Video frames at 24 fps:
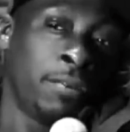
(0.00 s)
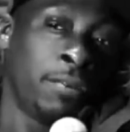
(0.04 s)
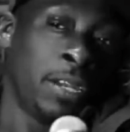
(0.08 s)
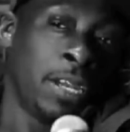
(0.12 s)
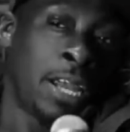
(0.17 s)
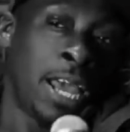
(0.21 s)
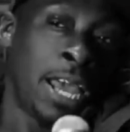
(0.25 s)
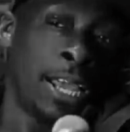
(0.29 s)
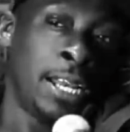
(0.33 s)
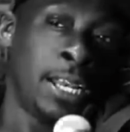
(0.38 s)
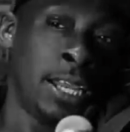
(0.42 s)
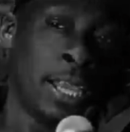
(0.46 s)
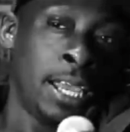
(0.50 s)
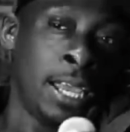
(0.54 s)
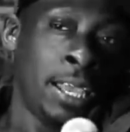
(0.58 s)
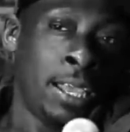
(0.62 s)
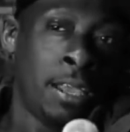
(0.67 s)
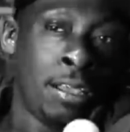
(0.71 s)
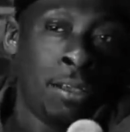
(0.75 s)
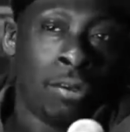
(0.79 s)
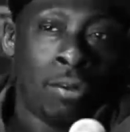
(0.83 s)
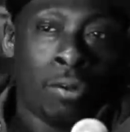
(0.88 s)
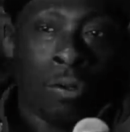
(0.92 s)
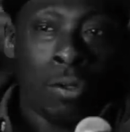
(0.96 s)
of an
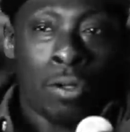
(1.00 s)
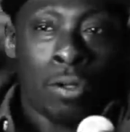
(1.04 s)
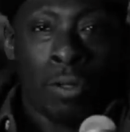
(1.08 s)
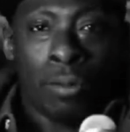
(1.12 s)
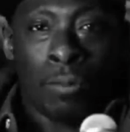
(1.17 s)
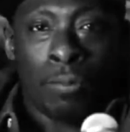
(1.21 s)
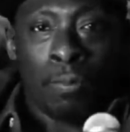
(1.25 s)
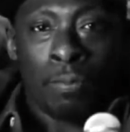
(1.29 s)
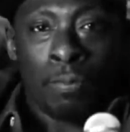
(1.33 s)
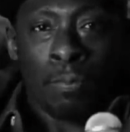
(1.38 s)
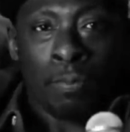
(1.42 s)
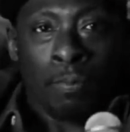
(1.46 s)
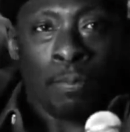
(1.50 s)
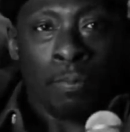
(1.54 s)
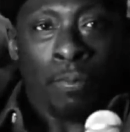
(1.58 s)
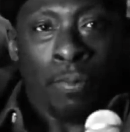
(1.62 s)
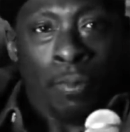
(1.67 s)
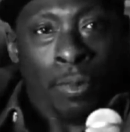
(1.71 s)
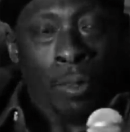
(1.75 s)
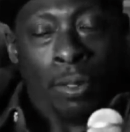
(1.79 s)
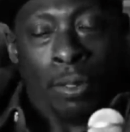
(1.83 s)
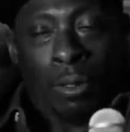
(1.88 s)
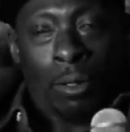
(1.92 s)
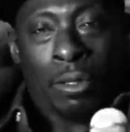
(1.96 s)
idea or,
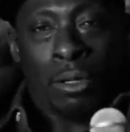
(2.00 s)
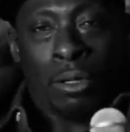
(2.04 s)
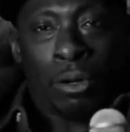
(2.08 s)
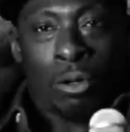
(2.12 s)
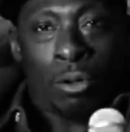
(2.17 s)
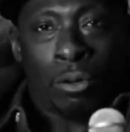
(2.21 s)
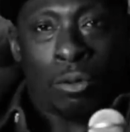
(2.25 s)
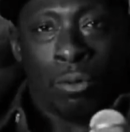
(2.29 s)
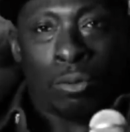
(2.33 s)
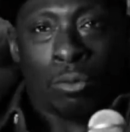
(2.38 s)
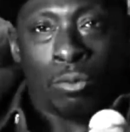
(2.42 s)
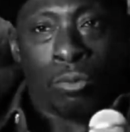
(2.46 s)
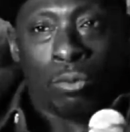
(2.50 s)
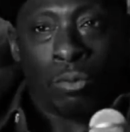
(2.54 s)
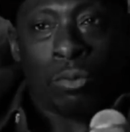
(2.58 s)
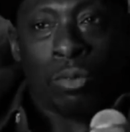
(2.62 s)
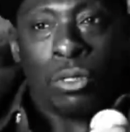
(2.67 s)
you know,